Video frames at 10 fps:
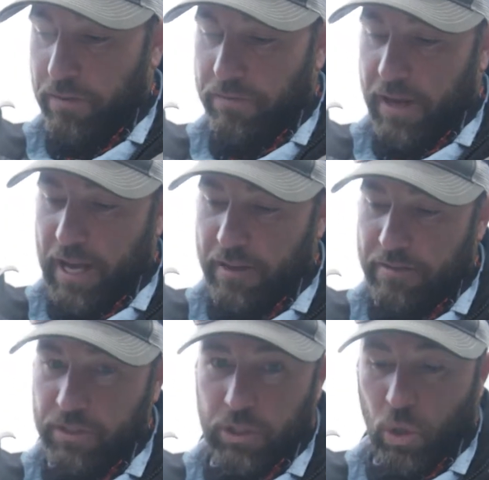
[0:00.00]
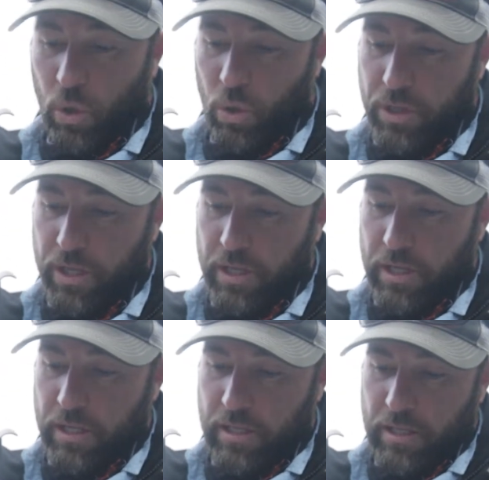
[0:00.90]
five gold,
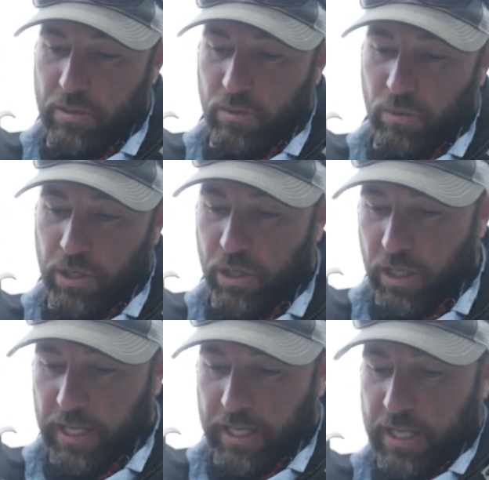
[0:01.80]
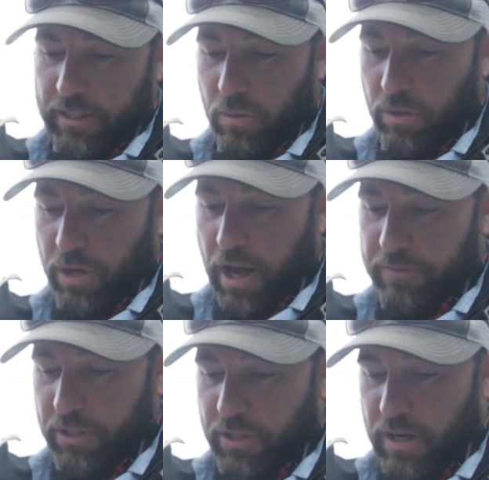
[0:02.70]
one hook. I cut the one
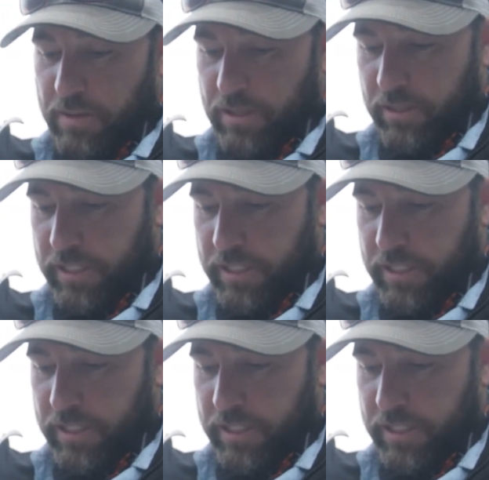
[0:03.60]
off to try to be a little